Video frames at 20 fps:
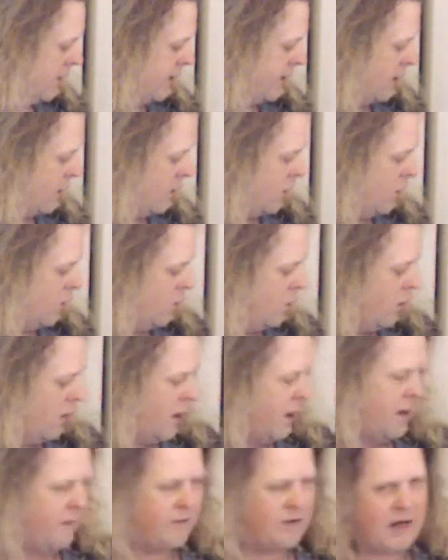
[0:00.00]
so
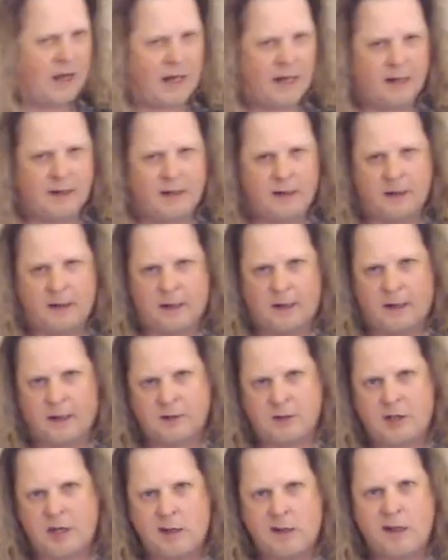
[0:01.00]
I've got
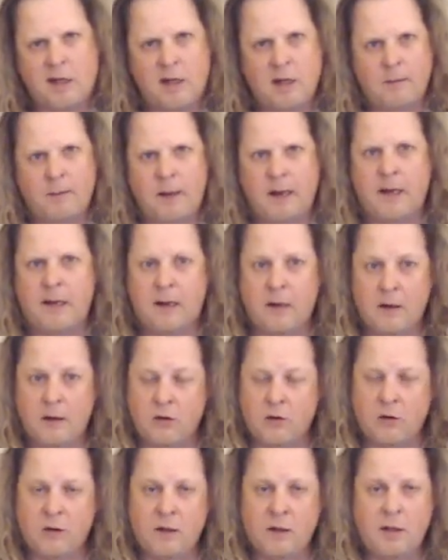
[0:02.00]
a JCM
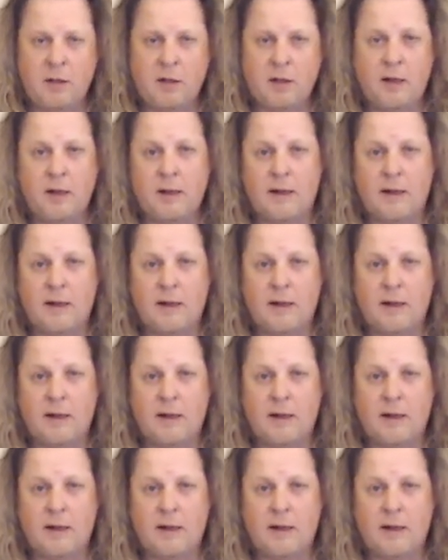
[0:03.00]
800